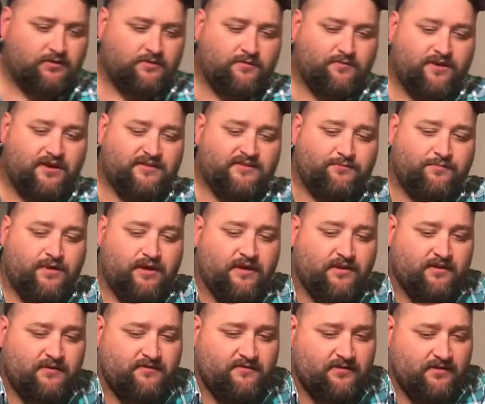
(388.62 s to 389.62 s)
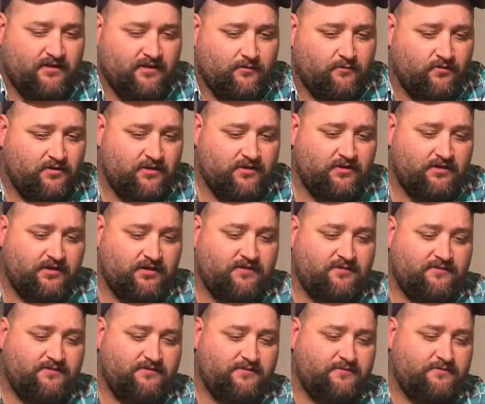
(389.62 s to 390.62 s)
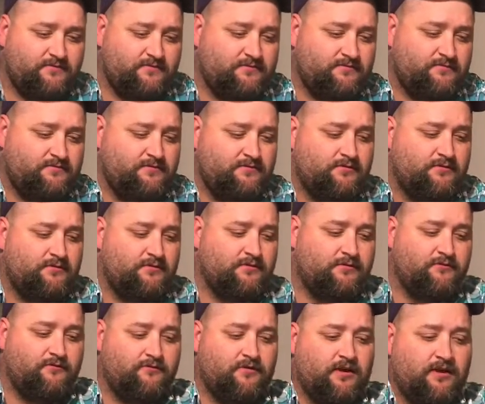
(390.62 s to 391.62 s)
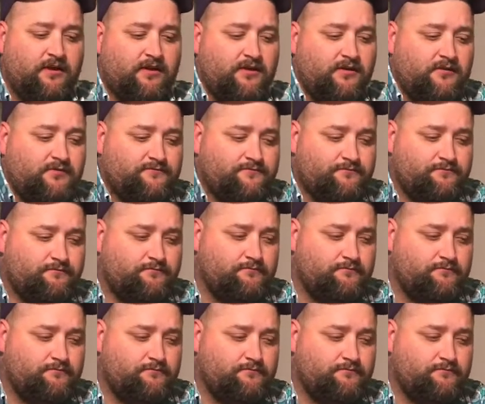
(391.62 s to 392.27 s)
the best bet is to get one of these right here.